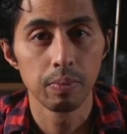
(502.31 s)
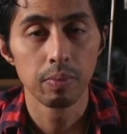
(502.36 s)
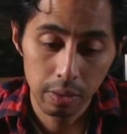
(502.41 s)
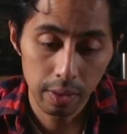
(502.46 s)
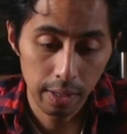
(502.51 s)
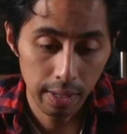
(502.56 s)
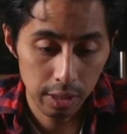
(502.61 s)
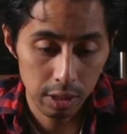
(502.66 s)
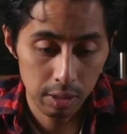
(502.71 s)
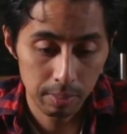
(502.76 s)

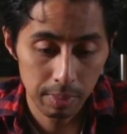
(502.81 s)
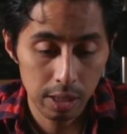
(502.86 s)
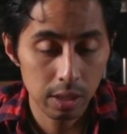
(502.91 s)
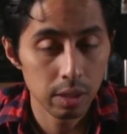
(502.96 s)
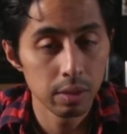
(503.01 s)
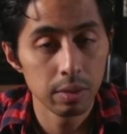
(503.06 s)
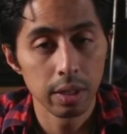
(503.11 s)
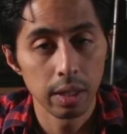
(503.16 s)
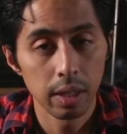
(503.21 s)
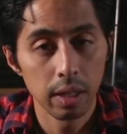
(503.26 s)
The
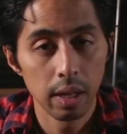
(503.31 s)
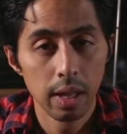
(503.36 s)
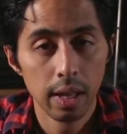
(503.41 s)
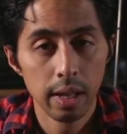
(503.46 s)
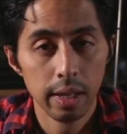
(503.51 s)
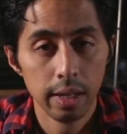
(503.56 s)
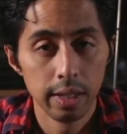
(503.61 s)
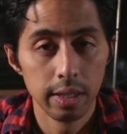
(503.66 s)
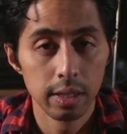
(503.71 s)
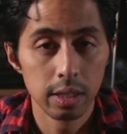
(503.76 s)
SMX-30
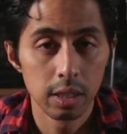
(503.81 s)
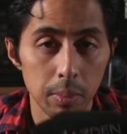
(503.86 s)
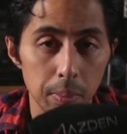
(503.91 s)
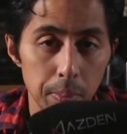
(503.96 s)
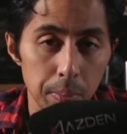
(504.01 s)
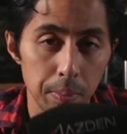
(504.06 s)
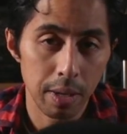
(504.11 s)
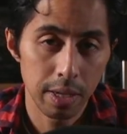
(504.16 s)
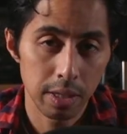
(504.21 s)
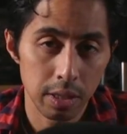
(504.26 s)
is the
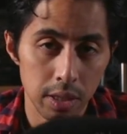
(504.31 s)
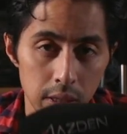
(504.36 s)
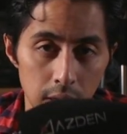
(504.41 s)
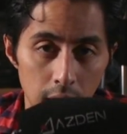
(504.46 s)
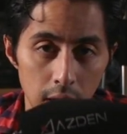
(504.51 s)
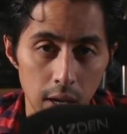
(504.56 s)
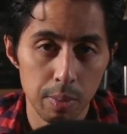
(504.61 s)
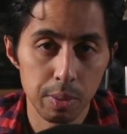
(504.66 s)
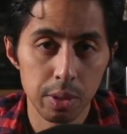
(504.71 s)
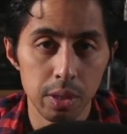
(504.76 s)
best
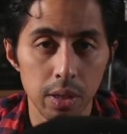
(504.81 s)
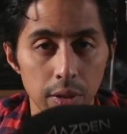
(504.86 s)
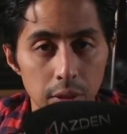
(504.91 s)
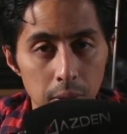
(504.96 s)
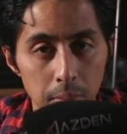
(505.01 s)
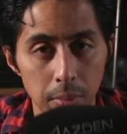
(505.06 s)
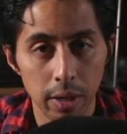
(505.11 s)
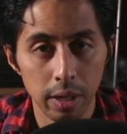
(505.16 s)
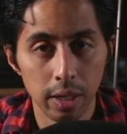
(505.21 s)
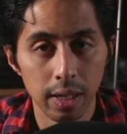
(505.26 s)
option on
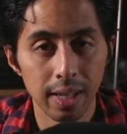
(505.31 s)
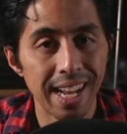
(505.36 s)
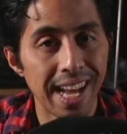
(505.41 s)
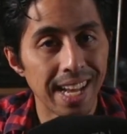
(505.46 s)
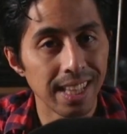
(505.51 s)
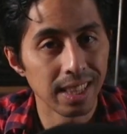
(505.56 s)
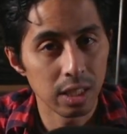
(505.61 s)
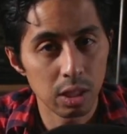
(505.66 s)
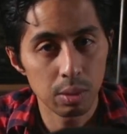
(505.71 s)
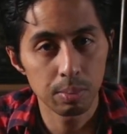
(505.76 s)
the market
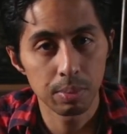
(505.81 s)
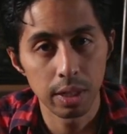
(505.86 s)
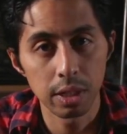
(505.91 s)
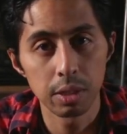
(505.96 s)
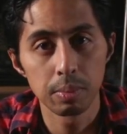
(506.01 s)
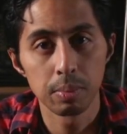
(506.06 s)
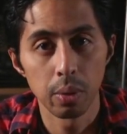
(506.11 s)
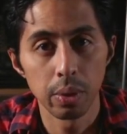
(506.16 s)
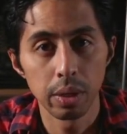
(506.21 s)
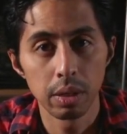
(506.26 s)
at this
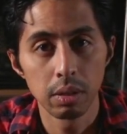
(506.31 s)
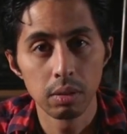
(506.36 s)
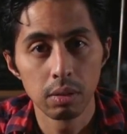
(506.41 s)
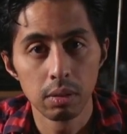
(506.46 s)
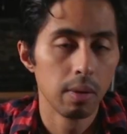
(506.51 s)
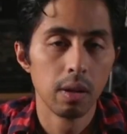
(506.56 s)
price point.